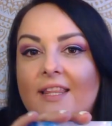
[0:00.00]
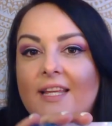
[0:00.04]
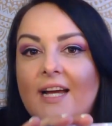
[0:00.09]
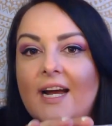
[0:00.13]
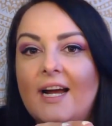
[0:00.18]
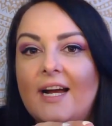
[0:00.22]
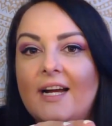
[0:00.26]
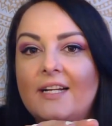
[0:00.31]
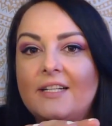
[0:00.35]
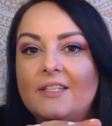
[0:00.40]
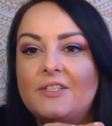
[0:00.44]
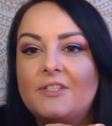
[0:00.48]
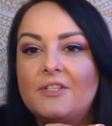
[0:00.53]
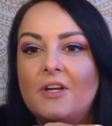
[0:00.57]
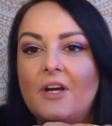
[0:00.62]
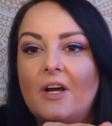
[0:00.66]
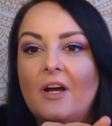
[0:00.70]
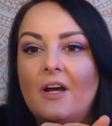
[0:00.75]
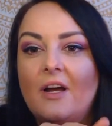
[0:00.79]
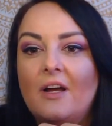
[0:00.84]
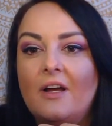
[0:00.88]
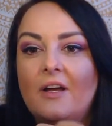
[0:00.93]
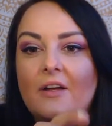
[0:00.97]
that
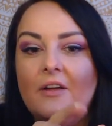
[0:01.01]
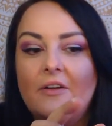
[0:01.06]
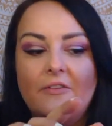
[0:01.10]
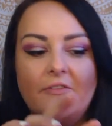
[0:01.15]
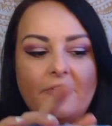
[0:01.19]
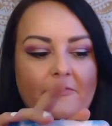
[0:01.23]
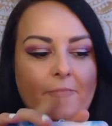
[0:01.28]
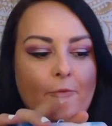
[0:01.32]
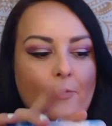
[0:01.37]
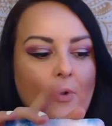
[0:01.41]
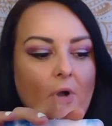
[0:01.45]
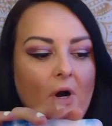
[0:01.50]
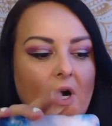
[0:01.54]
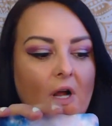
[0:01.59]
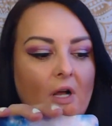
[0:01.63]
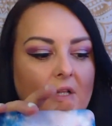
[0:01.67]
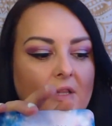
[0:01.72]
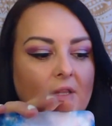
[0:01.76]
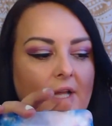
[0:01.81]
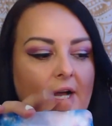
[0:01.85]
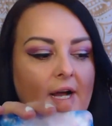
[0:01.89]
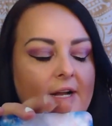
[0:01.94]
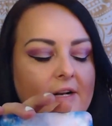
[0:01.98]
uh, for
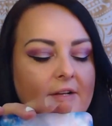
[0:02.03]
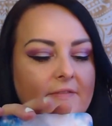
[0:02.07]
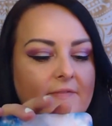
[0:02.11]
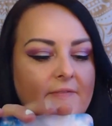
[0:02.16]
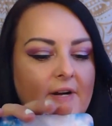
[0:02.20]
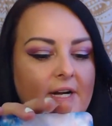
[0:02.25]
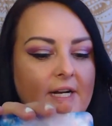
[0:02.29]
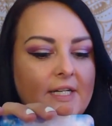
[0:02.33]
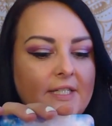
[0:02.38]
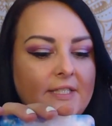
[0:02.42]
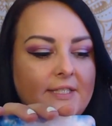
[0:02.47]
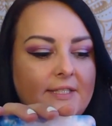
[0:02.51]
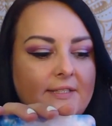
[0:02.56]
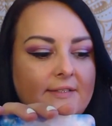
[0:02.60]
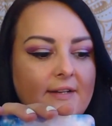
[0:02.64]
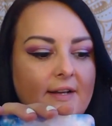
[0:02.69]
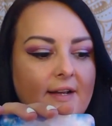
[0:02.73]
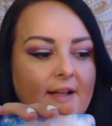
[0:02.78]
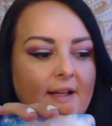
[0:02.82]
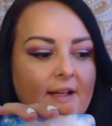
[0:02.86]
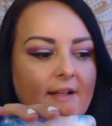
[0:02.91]
a lot of us,